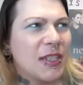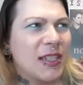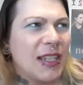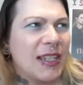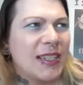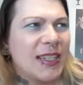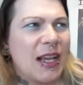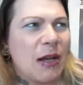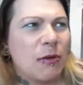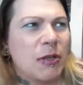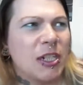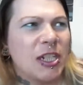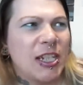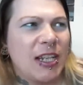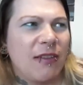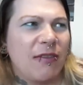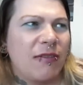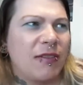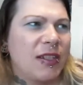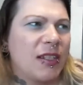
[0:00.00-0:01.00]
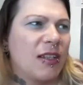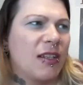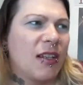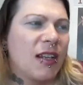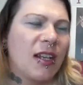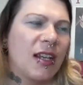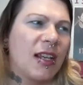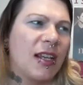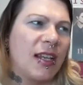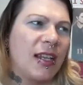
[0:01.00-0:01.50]
6-hour shift
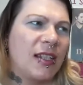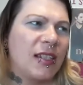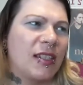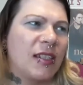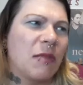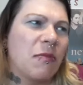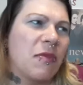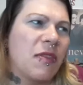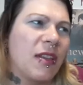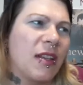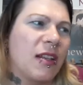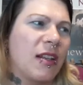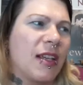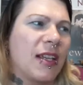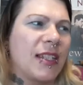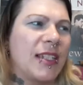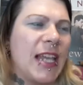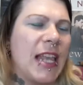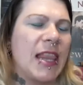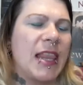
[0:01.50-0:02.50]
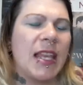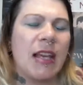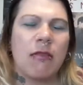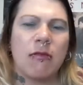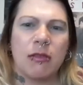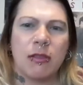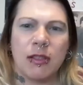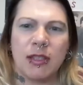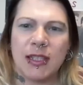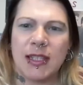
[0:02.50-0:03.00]
is something like
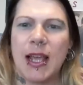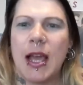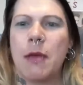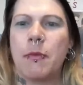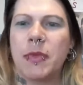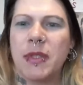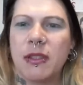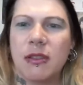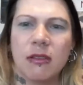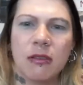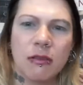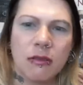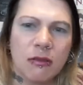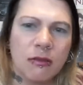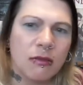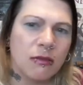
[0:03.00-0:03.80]
10,000 steps.